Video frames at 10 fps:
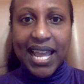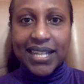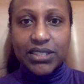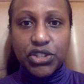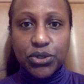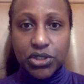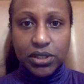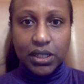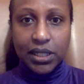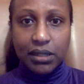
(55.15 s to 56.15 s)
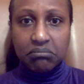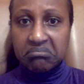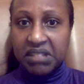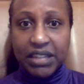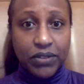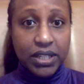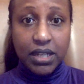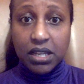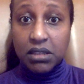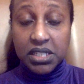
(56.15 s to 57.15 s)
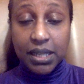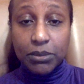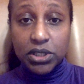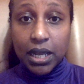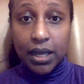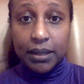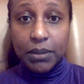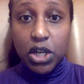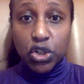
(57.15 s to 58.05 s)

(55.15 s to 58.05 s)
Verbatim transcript: And usually even in the summertime,